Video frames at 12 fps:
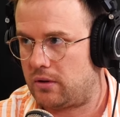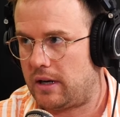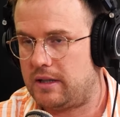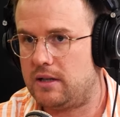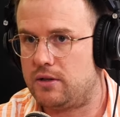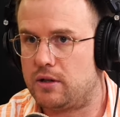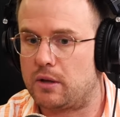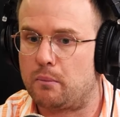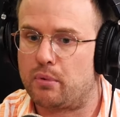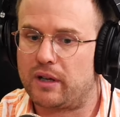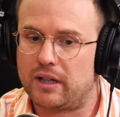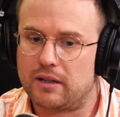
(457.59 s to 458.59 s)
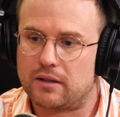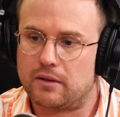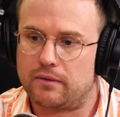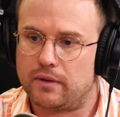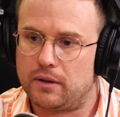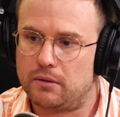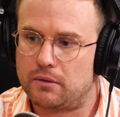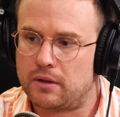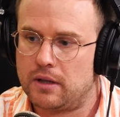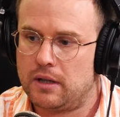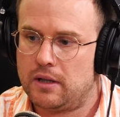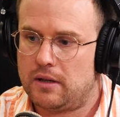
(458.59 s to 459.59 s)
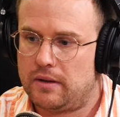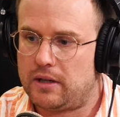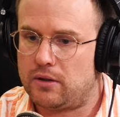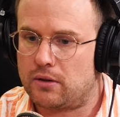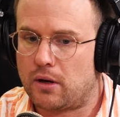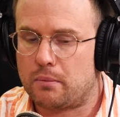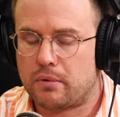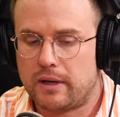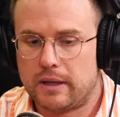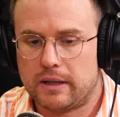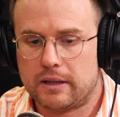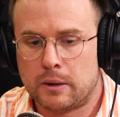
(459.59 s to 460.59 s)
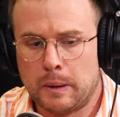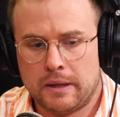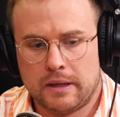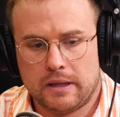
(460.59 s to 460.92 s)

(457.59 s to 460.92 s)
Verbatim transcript: ideas you can bring into the field that you're operating in.